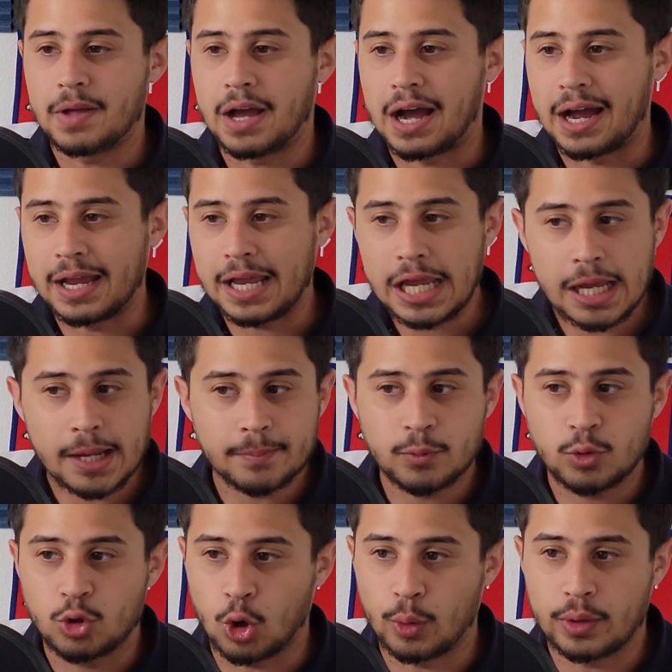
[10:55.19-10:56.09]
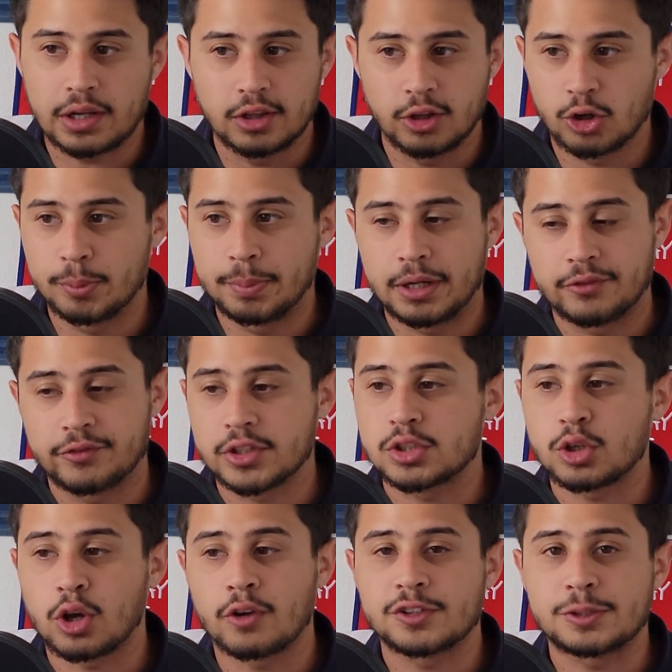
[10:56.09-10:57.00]
I am growing a little bit of a
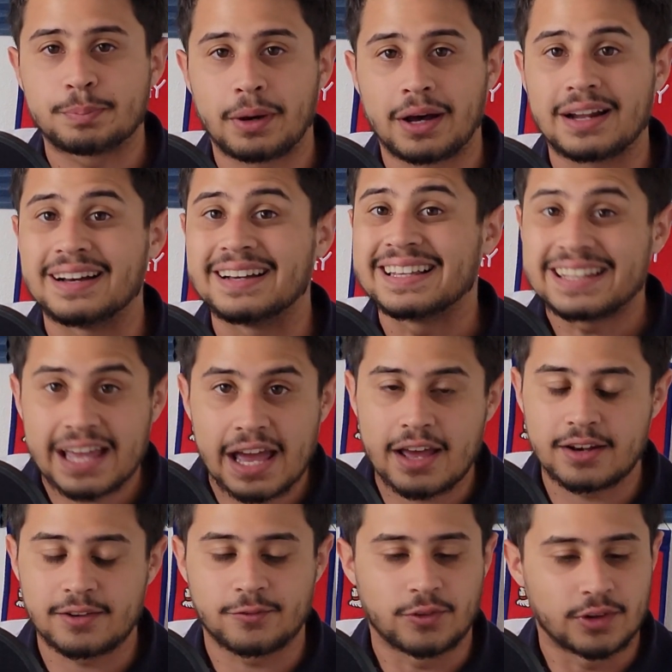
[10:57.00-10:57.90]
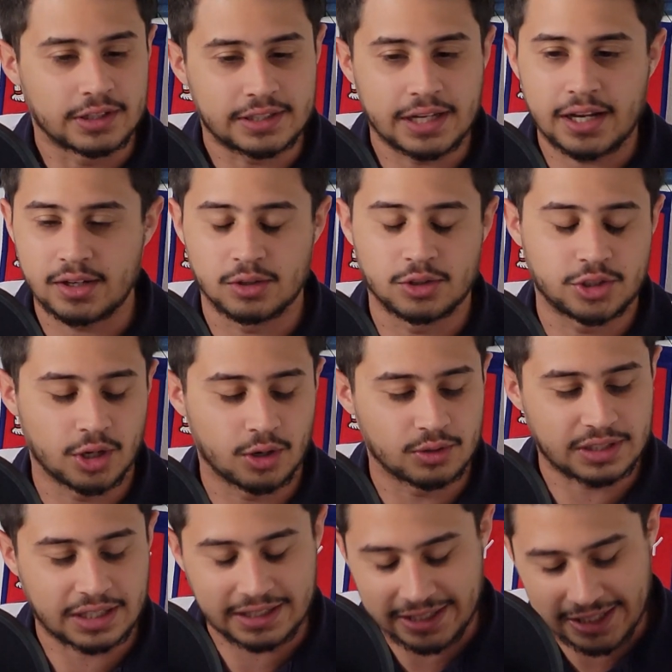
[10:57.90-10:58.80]
soft spot again for Daniel
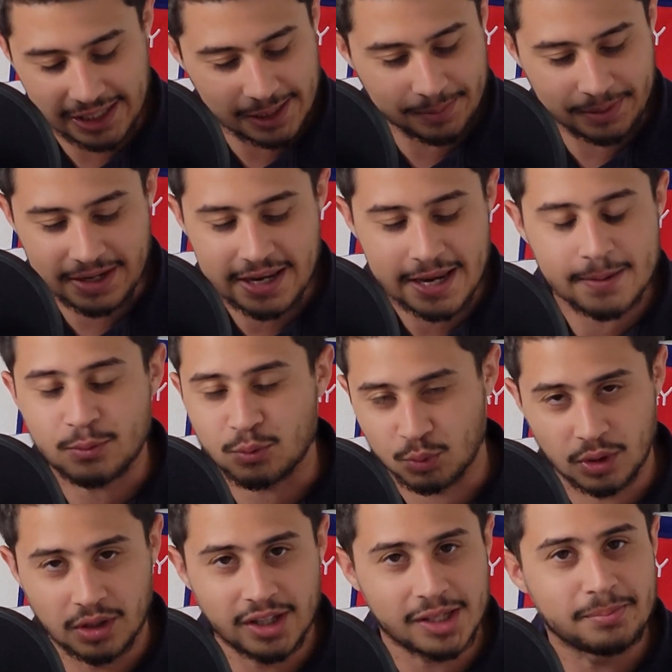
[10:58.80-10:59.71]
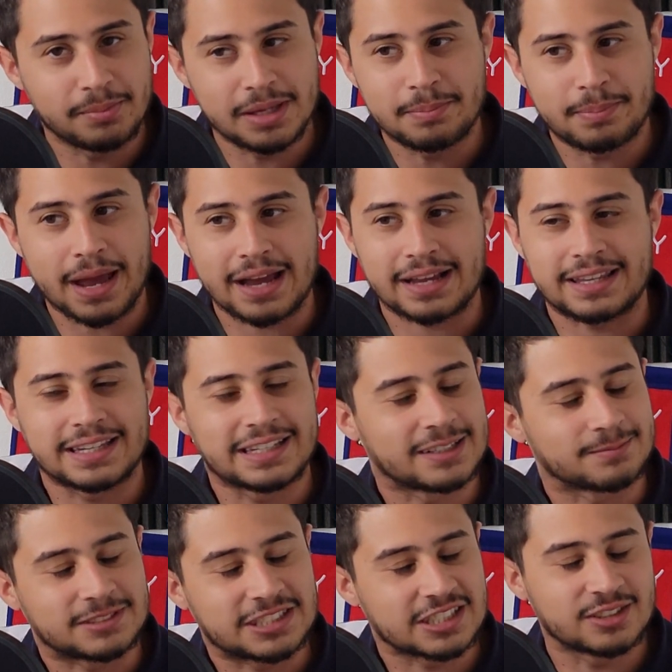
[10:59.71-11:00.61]
Jones. I keep he keeps reeling me back in.
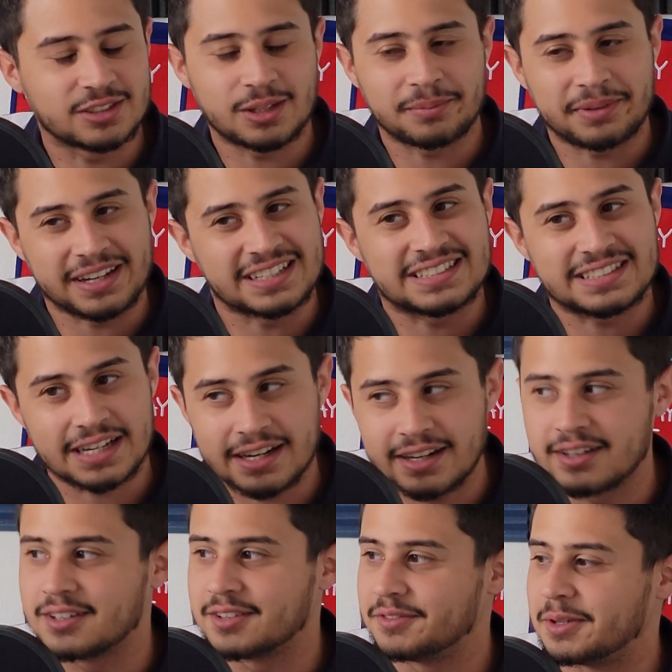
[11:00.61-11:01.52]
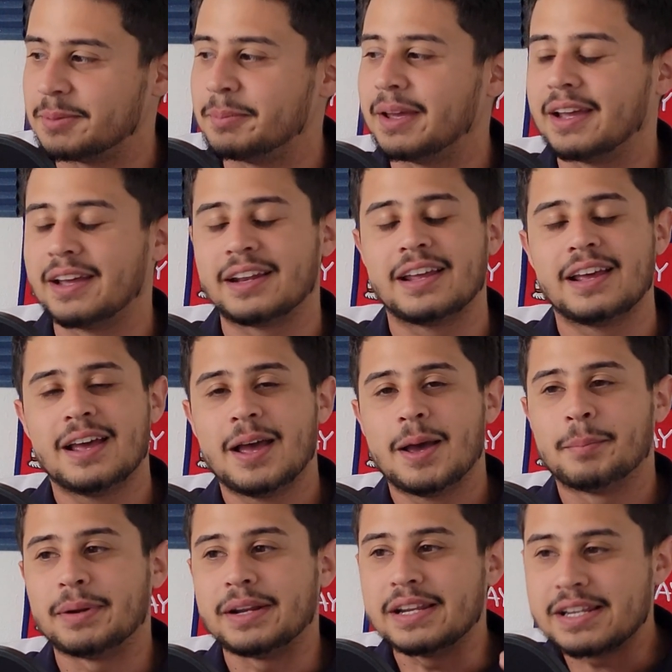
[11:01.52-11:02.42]
I'm telling you, I'm getting tired of it, man.
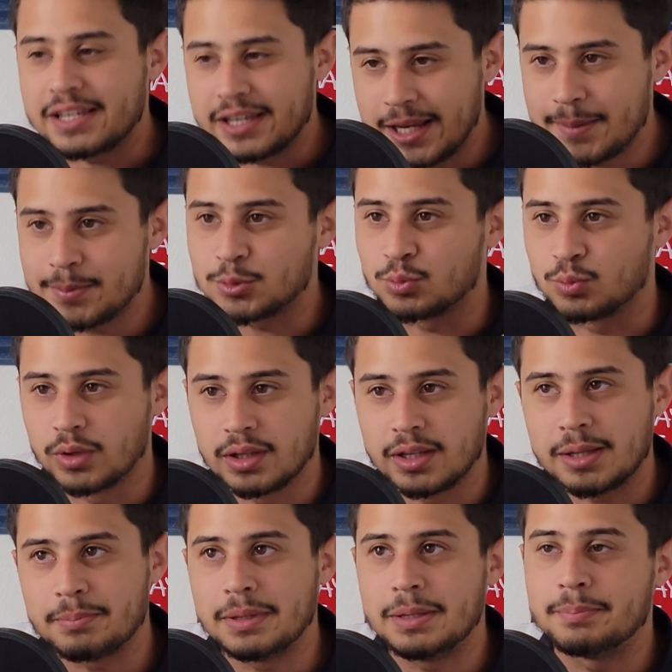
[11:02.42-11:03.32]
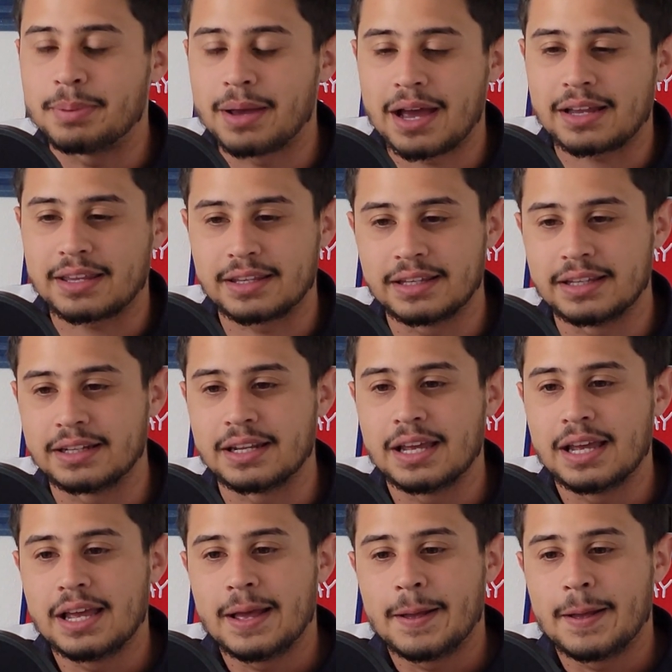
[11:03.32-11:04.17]
But he keeps reeling me back in